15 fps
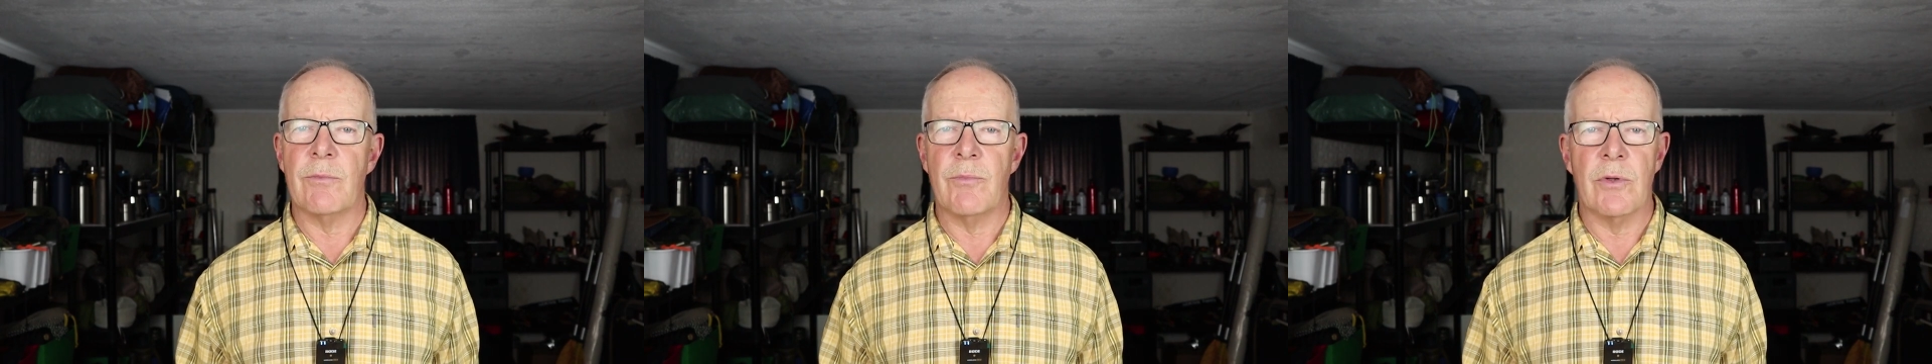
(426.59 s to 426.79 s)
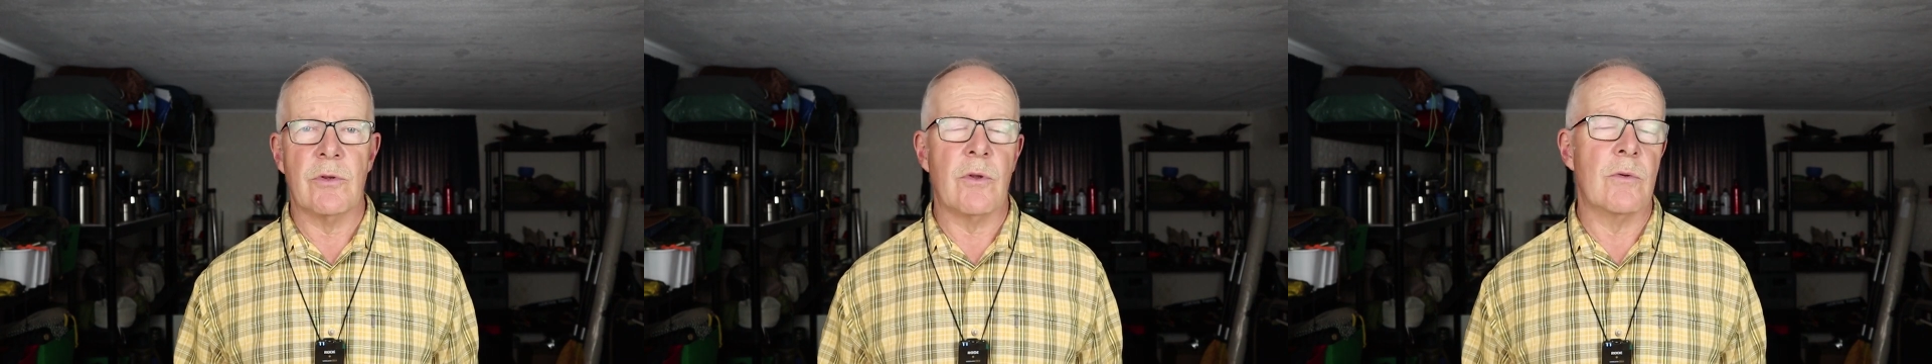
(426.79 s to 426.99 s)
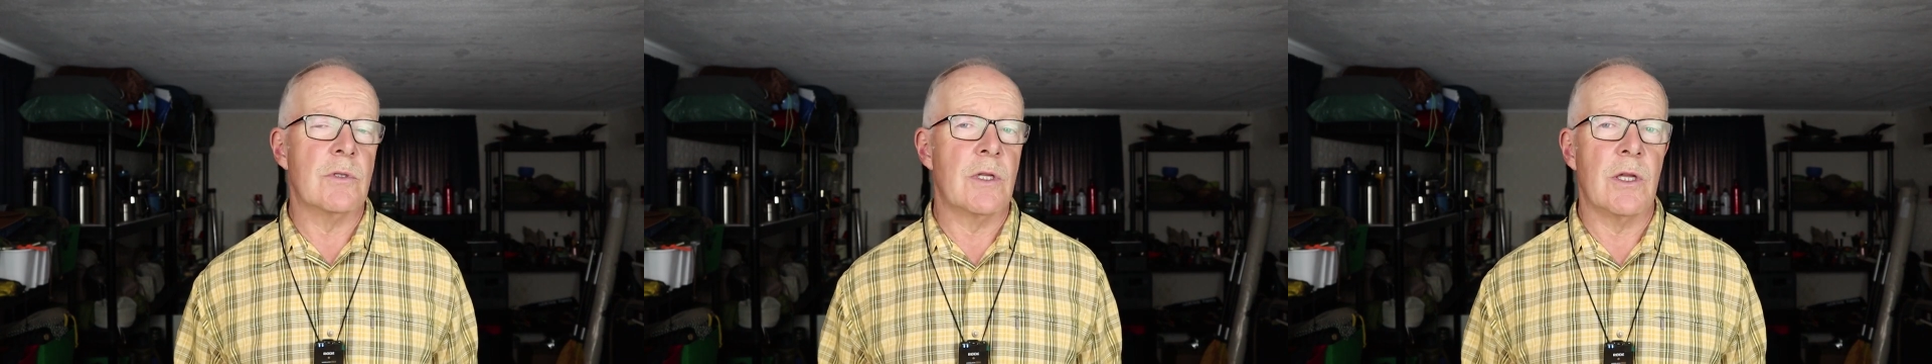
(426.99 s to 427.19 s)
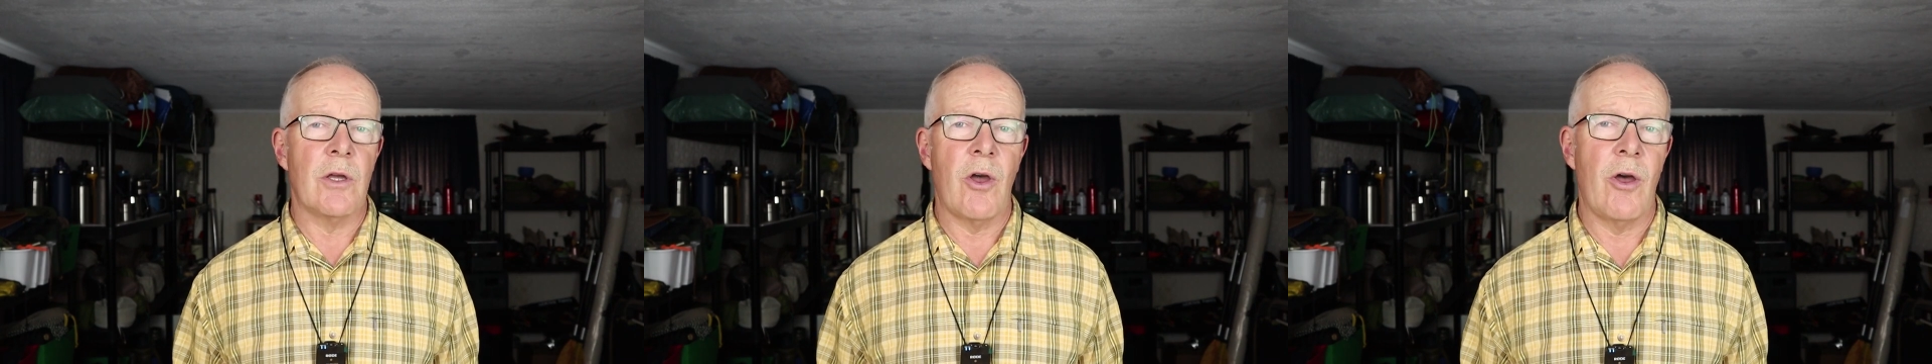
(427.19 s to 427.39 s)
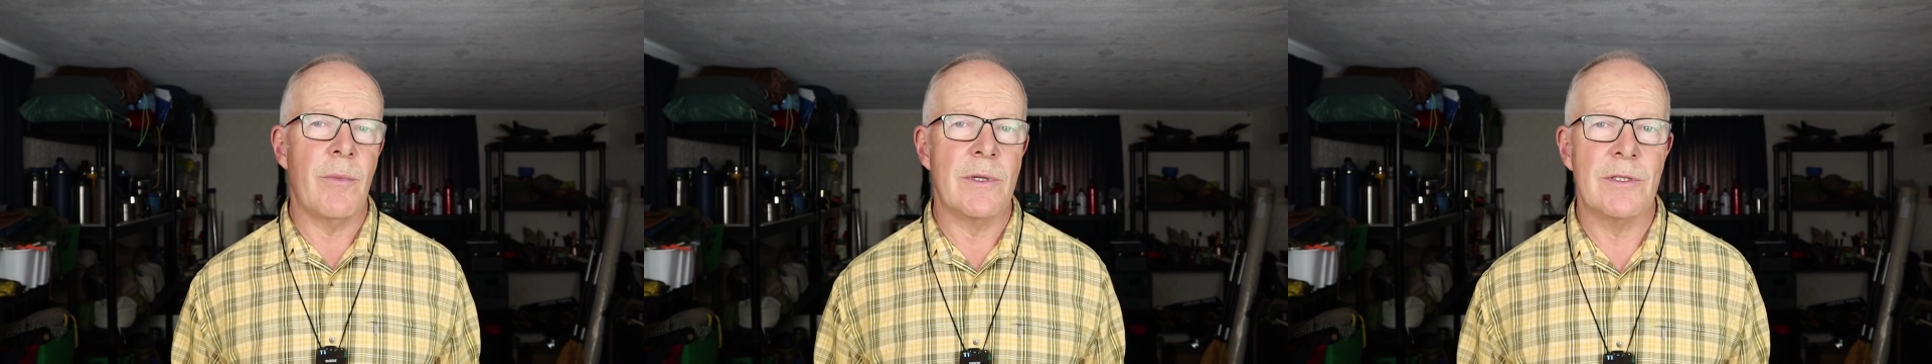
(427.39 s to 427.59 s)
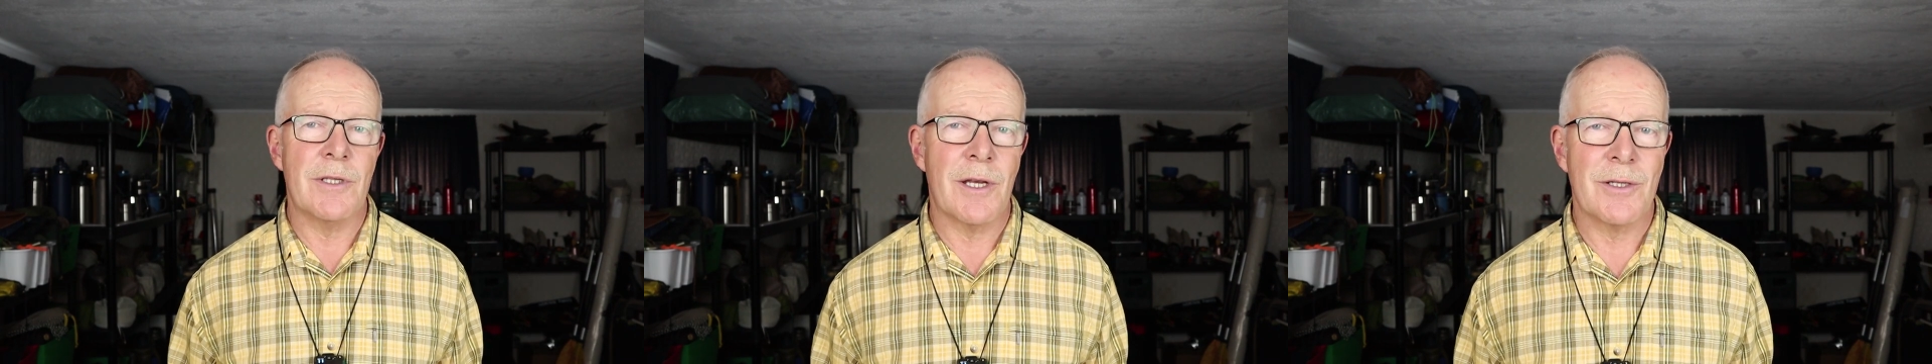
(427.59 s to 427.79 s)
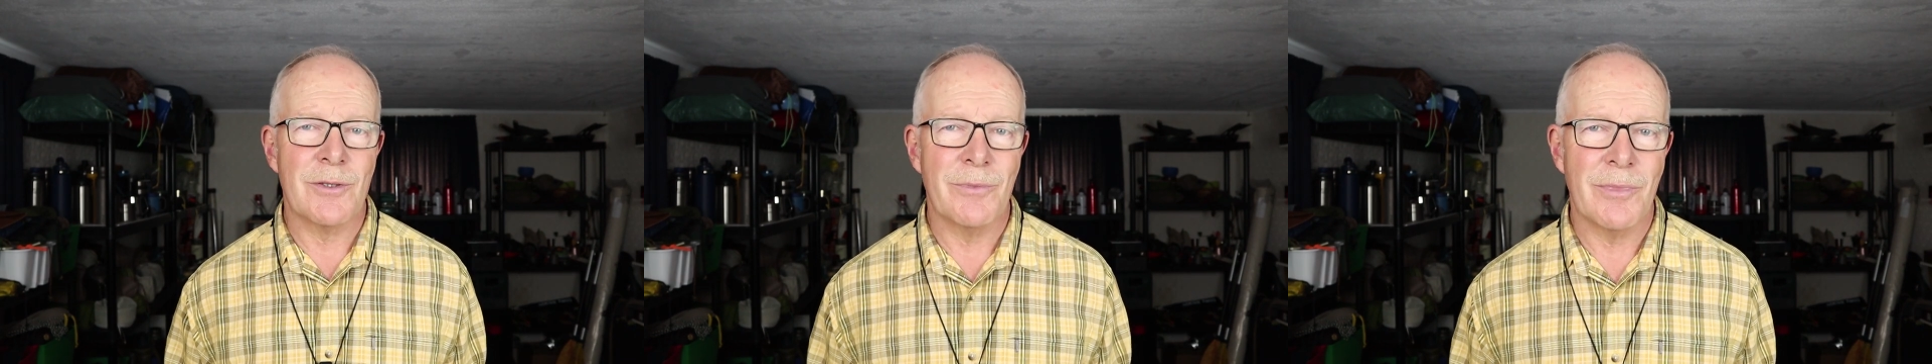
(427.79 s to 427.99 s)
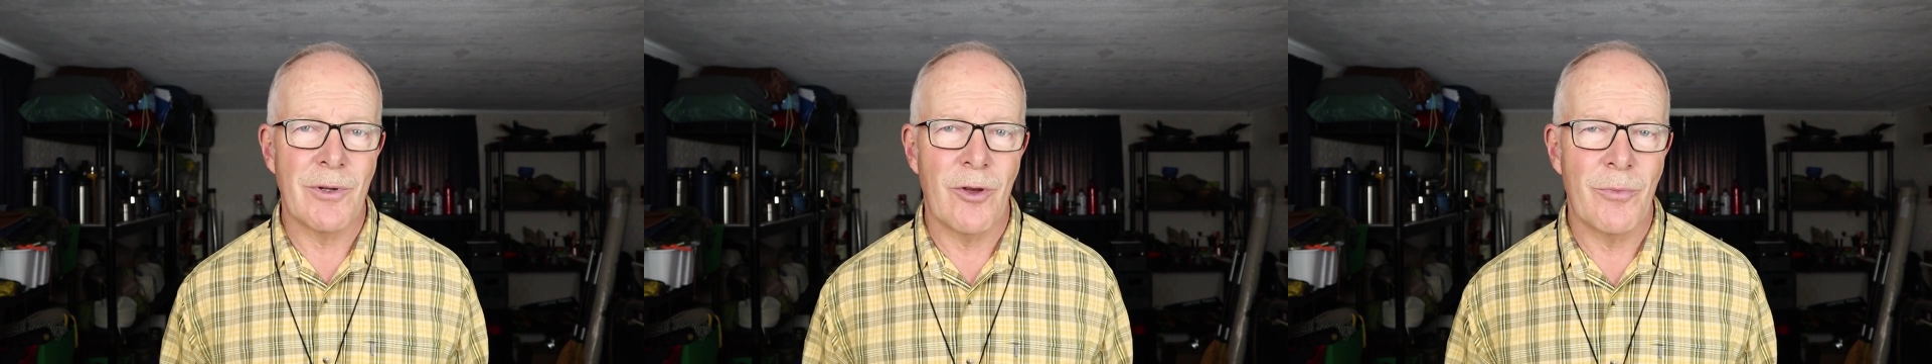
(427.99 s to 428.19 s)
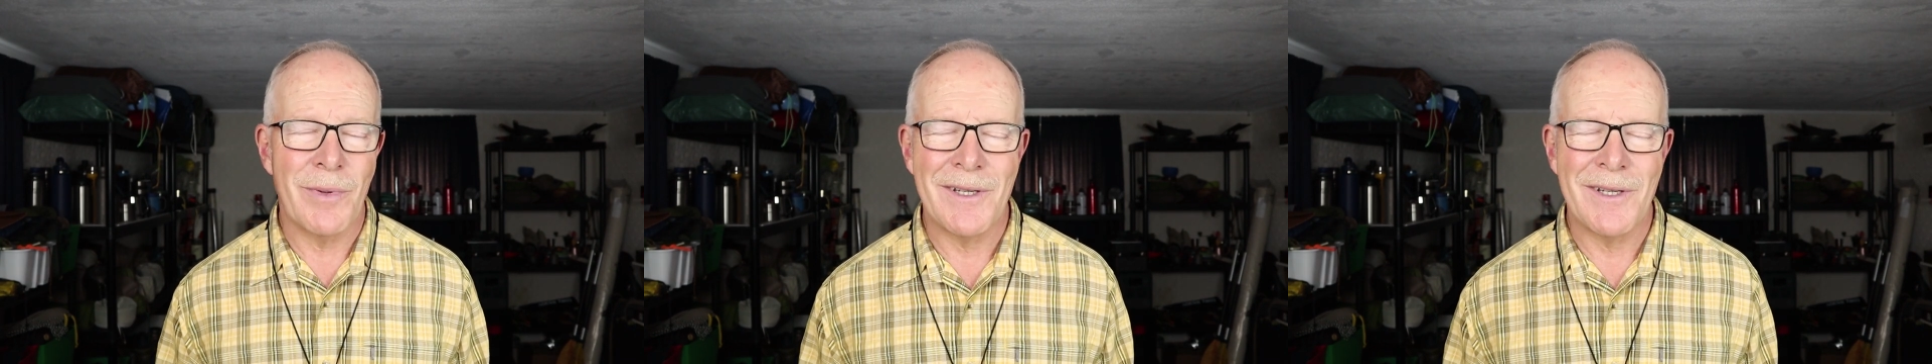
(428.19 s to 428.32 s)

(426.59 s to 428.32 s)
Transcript: then put those in the comment section below.